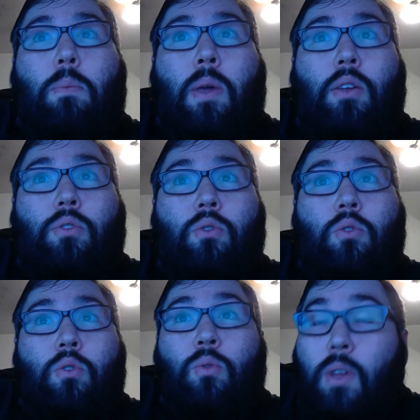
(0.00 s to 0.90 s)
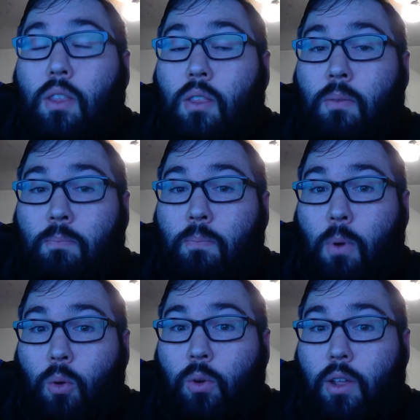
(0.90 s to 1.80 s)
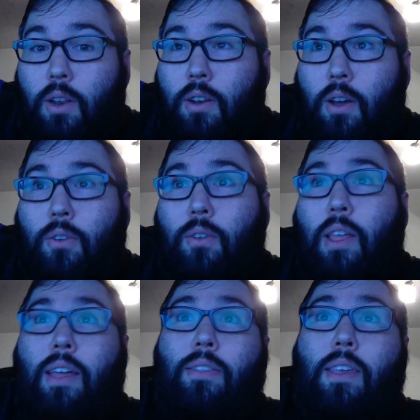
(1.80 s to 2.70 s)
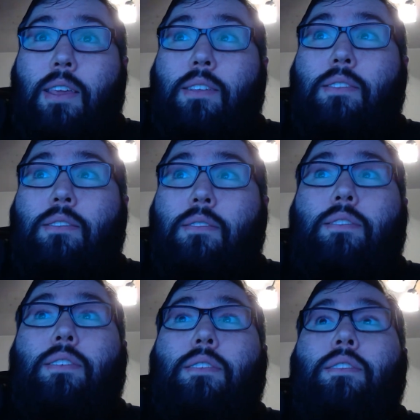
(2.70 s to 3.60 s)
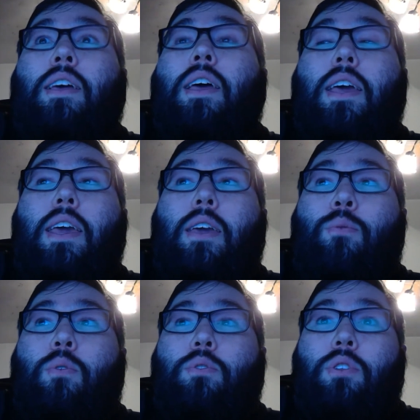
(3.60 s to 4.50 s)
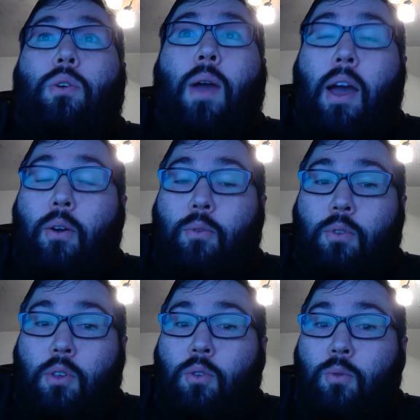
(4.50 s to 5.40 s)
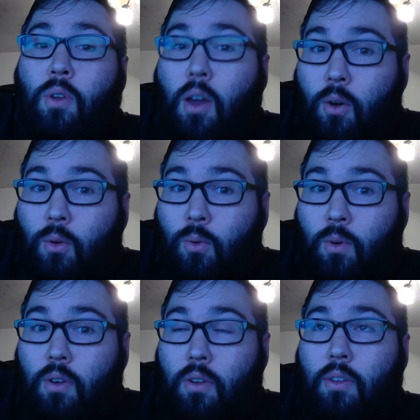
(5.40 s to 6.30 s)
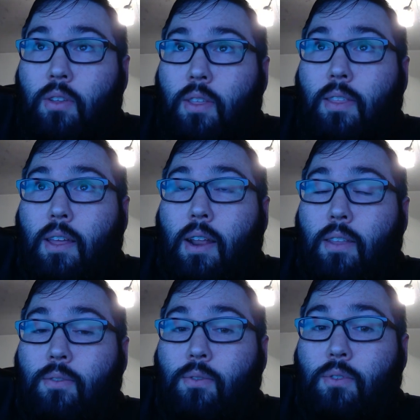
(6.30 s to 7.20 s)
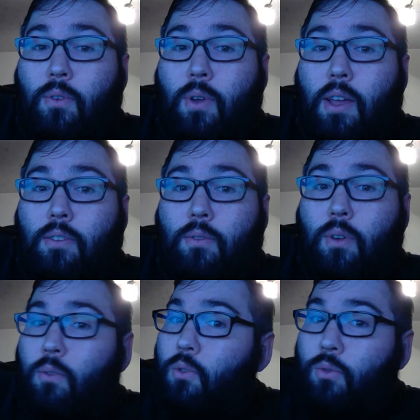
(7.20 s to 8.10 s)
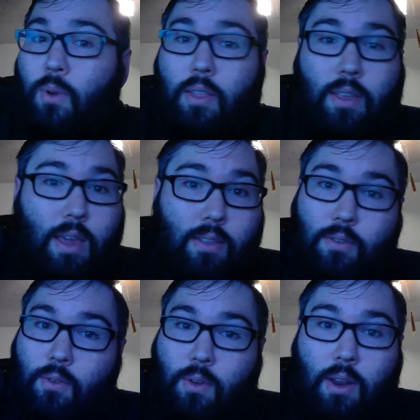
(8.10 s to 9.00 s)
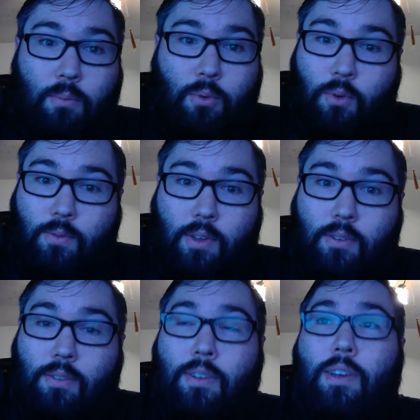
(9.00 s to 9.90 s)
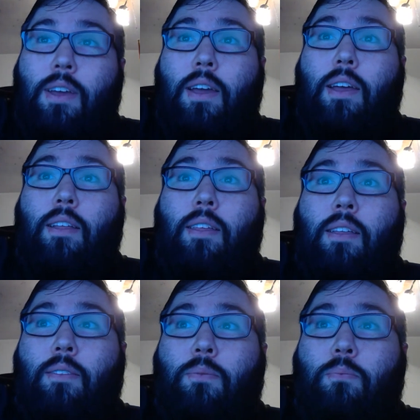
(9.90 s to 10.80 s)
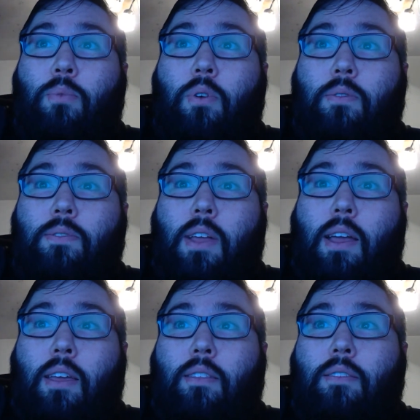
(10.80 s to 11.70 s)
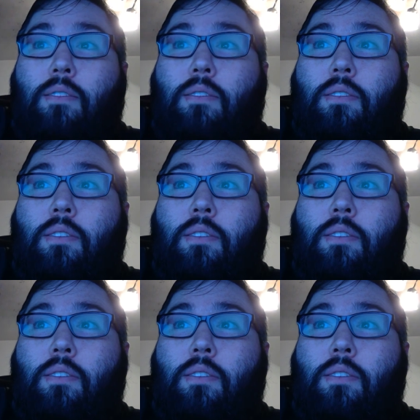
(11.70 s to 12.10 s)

Make sure you read the bolded and underlined things, because it wants to know how do you know that that answer is correct. So don't just write the answer, you got to prove it. That's part of science.